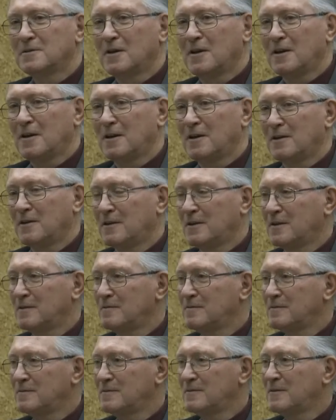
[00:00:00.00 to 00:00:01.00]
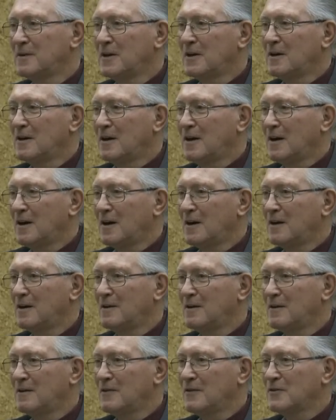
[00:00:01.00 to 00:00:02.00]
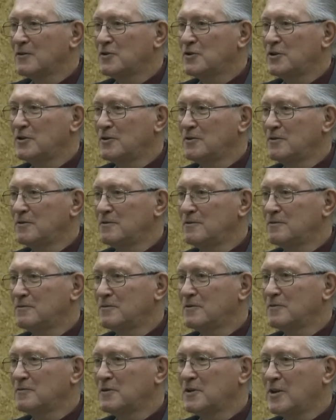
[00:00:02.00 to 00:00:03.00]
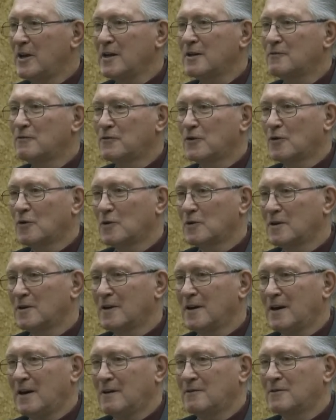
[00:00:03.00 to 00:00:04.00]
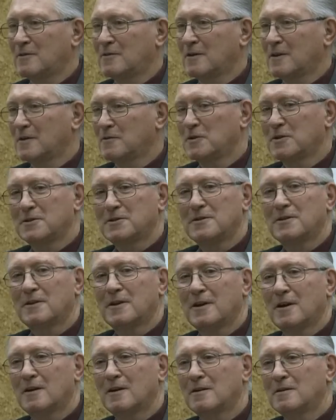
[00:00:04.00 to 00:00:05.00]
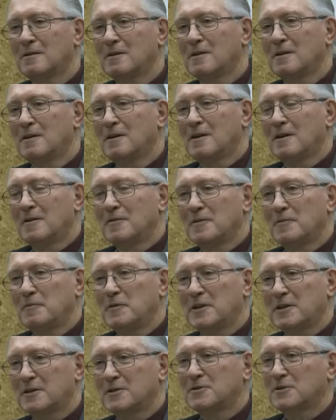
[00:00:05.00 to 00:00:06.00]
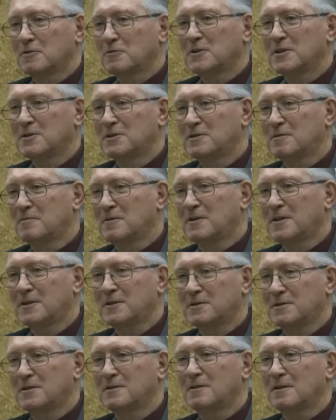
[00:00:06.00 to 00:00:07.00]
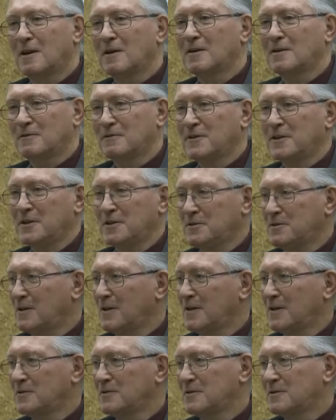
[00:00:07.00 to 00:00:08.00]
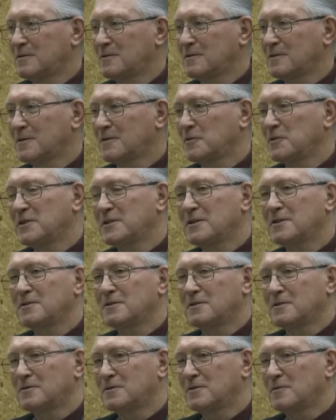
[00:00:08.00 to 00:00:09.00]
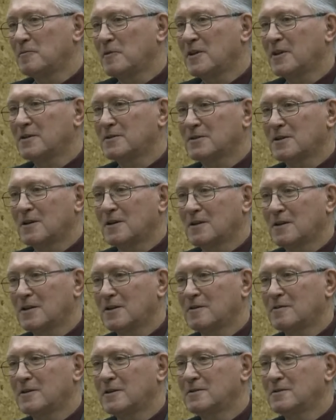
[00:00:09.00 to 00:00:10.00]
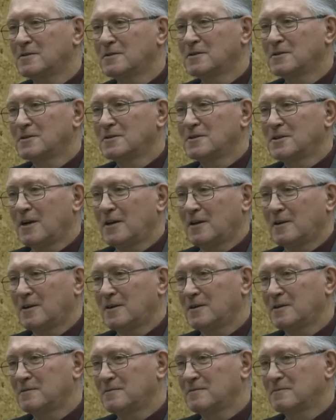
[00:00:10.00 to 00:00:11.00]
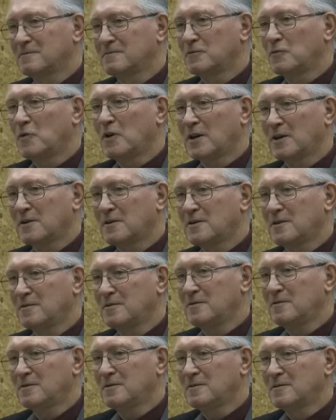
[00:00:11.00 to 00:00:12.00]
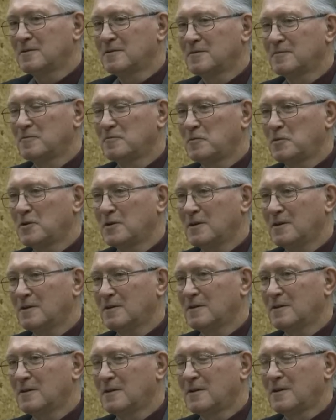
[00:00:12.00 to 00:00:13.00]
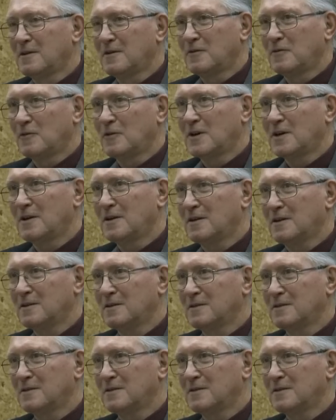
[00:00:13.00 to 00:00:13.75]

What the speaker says: to take forward after I wasn't there. Because there was some things that aren't finished, as there always is. There's some things ongoing, and I wanted to put what